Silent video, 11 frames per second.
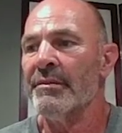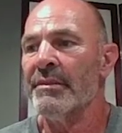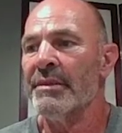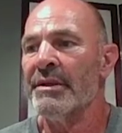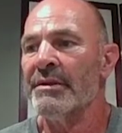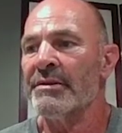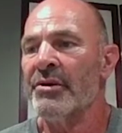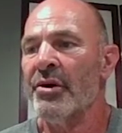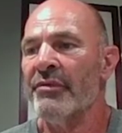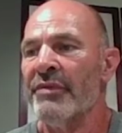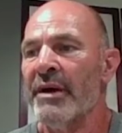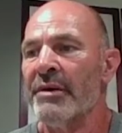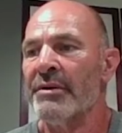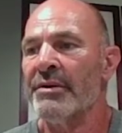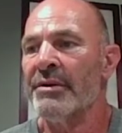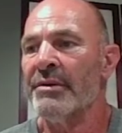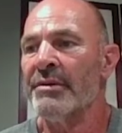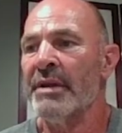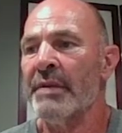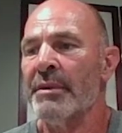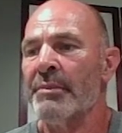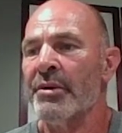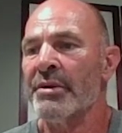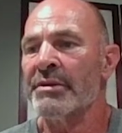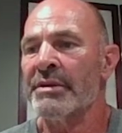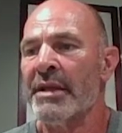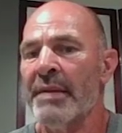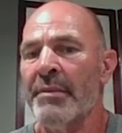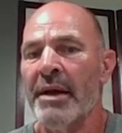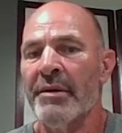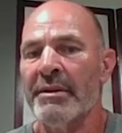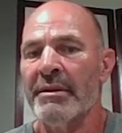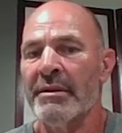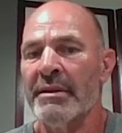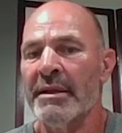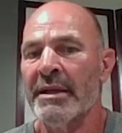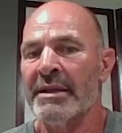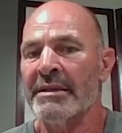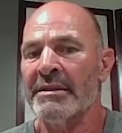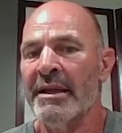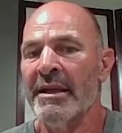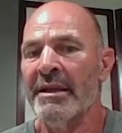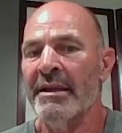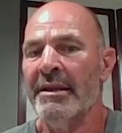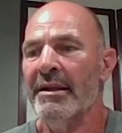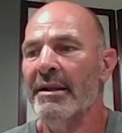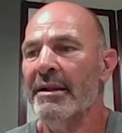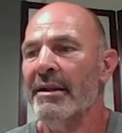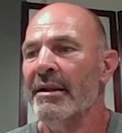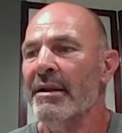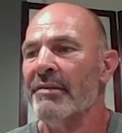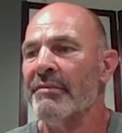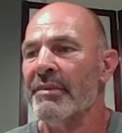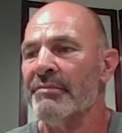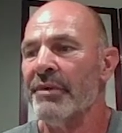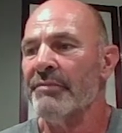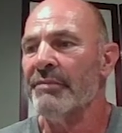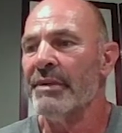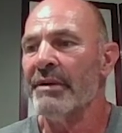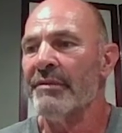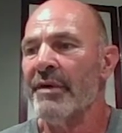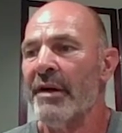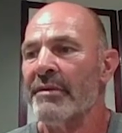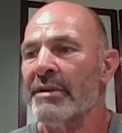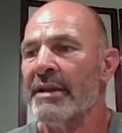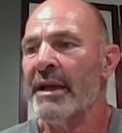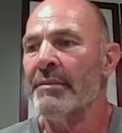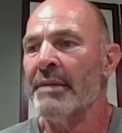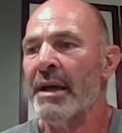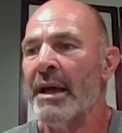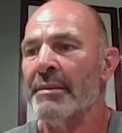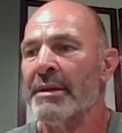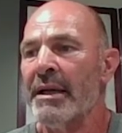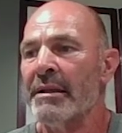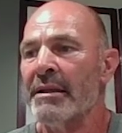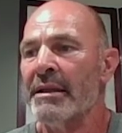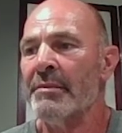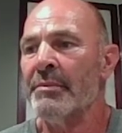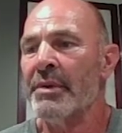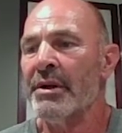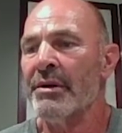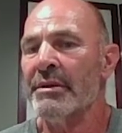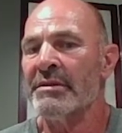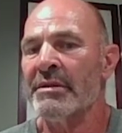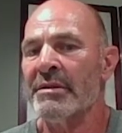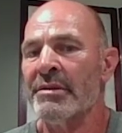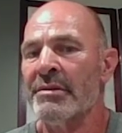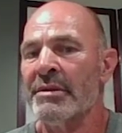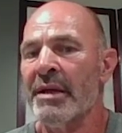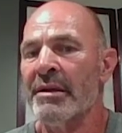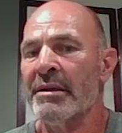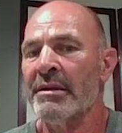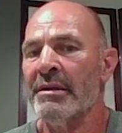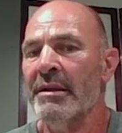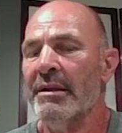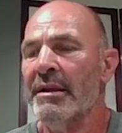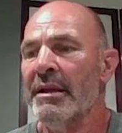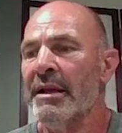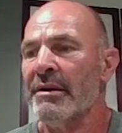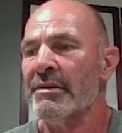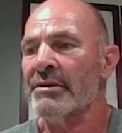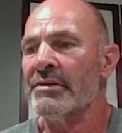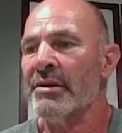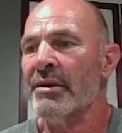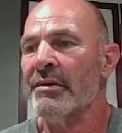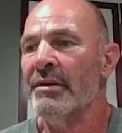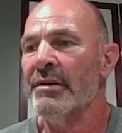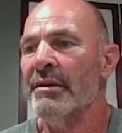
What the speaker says: his co-founder, Debbie Brooks, came out the next day. Been involved with that. Muhammad Ali and Barrow Institute down in Arizona.